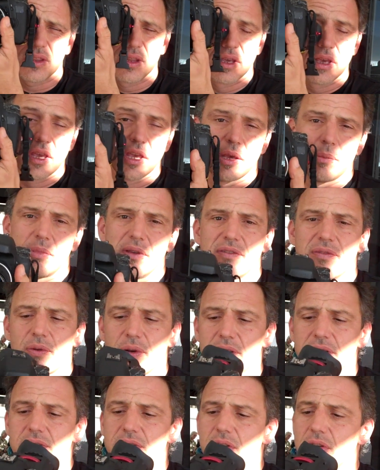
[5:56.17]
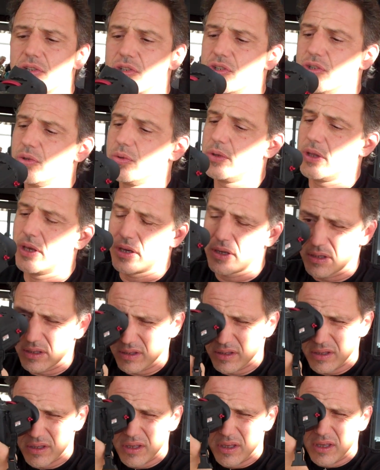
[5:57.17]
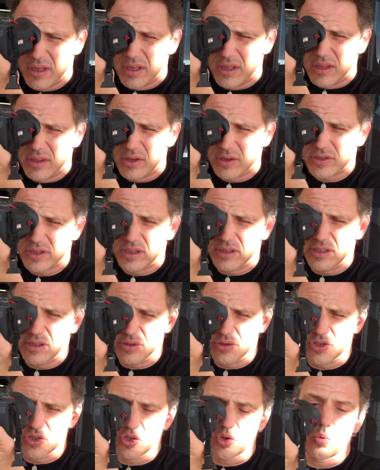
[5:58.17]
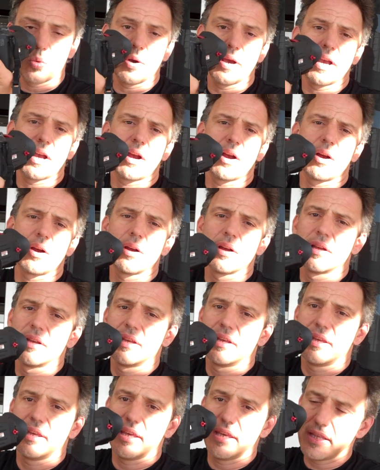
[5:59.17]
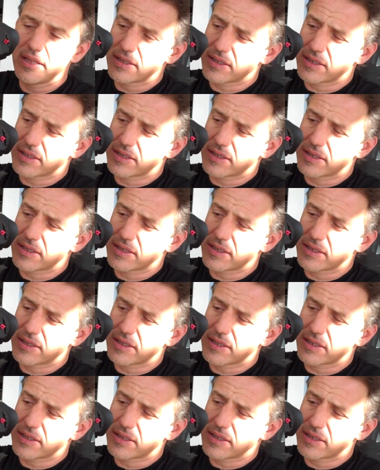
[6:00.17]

Before you start shooting, there's a little square inside the